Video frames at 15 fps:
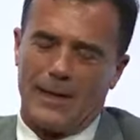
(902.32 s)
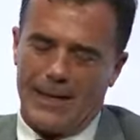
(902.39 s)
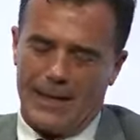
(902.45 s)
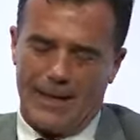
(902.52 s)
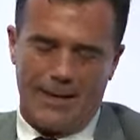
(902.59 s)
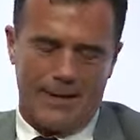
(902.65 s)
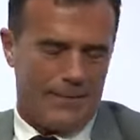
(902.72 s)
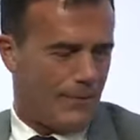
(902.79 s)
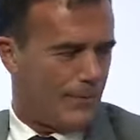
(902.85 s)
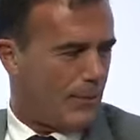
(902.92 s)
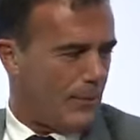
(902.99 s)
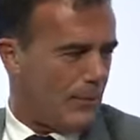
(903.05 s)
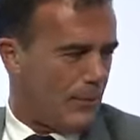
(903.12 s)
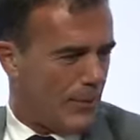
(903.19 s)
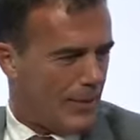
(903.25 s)
the
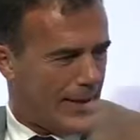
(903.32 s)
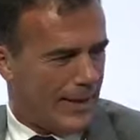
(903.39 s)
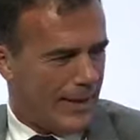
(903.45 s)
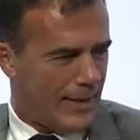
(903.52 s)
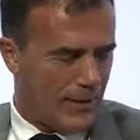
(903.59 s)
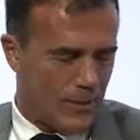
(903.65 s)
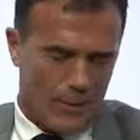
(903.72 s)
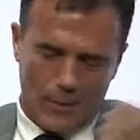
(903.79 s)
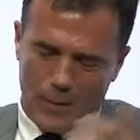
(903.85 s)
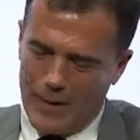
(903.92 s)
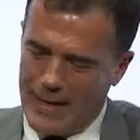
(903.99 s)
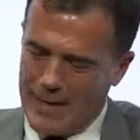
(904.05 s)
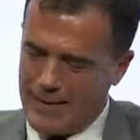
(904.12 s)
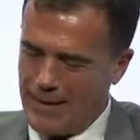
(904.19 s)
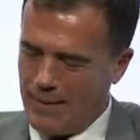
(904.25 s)
you were
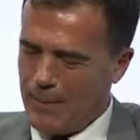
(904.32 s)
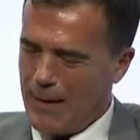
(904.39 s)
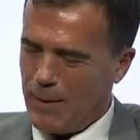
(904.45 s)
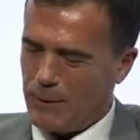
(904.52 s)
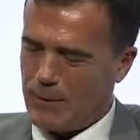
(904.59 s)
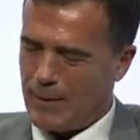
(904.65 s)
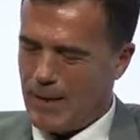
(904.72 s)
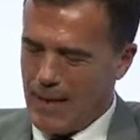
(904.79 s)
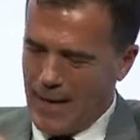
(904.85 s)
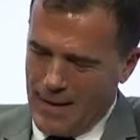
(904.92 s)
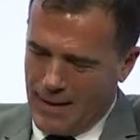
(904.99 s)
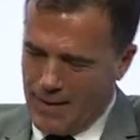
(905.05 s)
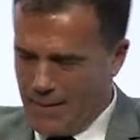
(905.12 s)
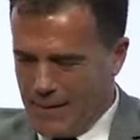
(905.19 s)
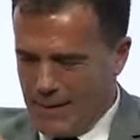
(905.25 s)
asking about
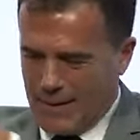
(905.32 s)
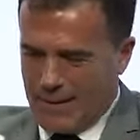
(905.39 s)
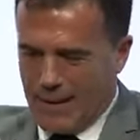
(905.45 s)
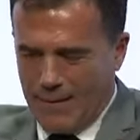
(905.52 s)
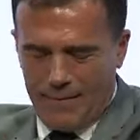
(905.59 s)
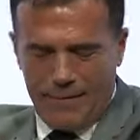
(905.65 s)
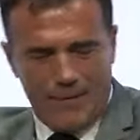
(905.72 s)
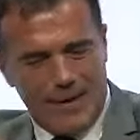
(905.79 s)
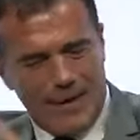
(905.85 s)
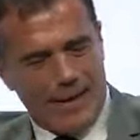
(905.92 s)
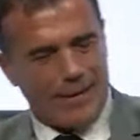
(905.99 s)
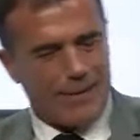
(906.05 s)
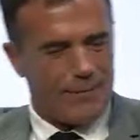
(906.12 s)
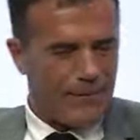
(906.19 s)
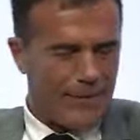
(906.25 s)
Italy,
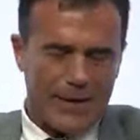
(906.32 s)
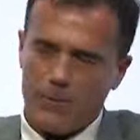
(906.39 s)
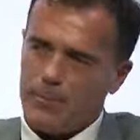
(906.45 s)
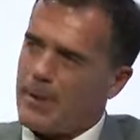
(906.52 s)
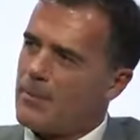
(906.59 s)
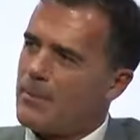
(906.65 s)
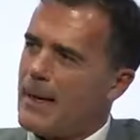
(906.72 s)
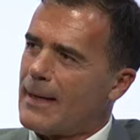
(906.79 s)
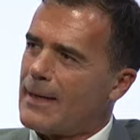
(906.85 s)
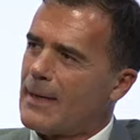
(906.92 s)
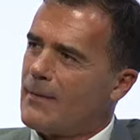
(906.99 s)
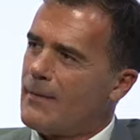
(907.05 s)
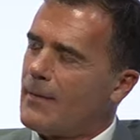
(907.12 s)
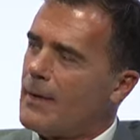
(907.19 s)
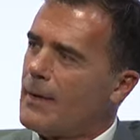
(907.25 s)
Finland, and France perspective.